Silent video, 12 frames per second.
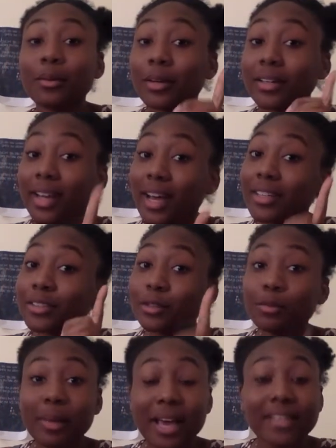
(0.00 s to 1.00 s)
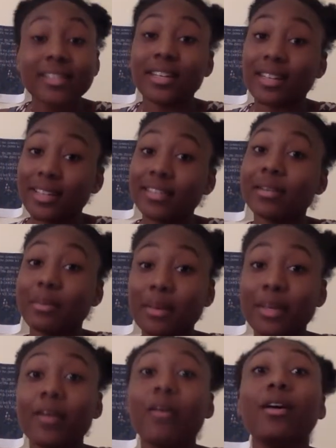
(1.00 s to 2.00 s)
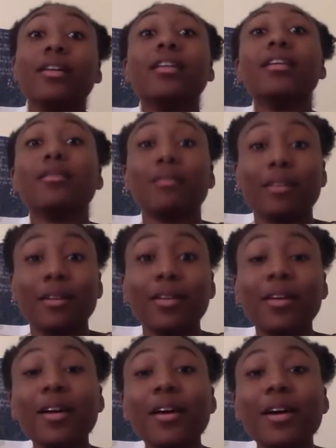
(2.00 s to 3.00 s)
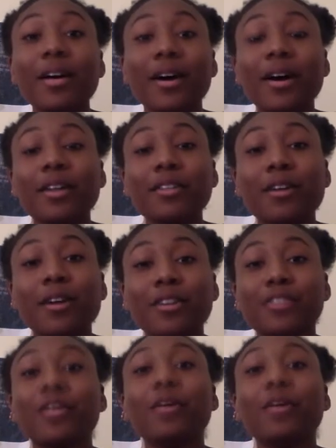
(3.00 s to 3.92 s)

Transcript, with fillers: you are not too masculine to be on talk